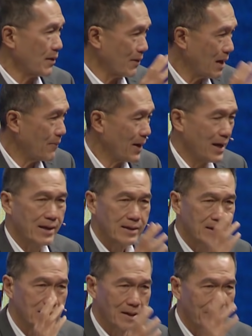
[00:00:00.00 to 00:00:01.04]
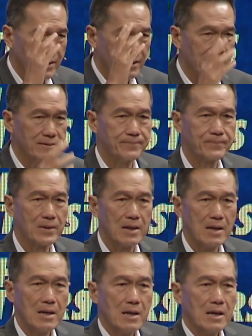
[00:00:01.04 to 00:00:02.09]
Rabbi Gamaliel.
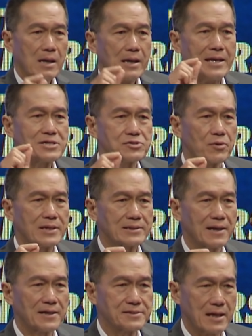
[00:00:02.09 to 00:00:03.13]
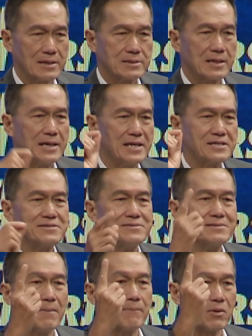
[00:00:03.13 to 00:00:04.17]
History tells us he is
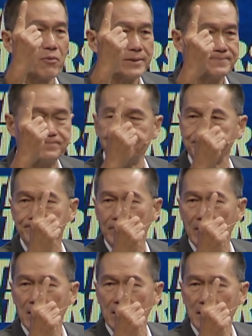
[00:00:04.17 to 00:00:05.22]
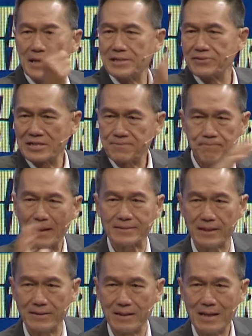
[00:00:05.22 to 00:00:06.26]
number one. He is
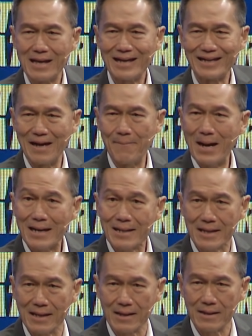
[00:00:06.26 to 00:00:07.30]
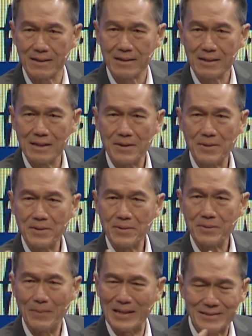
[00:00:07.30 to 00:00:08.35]
respected. Gamaliel,
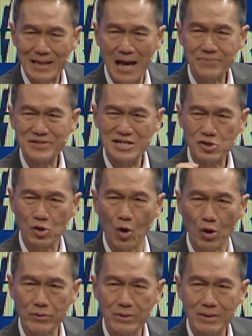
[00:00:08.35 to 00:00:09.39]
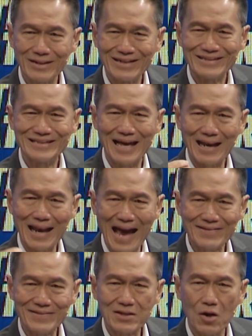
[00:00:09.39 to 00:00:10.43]
many times, is called the
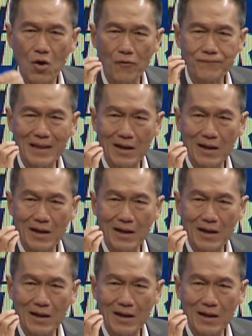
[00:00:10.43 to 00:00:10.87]
light of